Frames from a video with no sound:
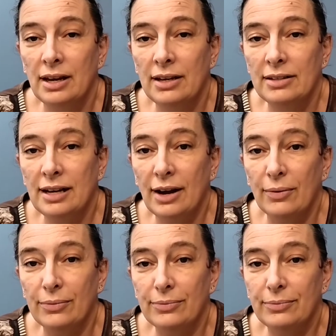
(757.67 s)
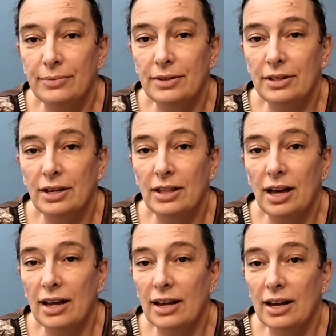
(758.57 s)
Now,
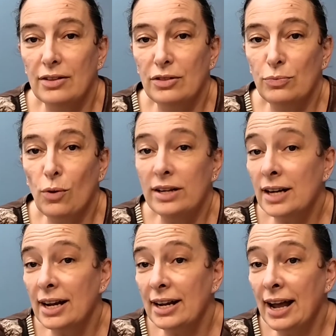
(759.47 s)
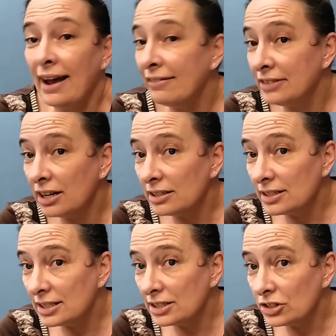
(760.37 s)
what I have not
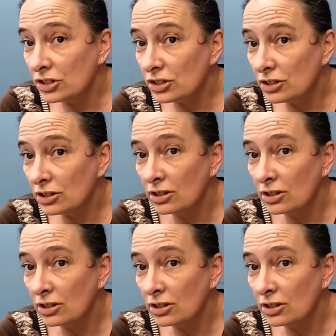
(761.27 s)
stitched,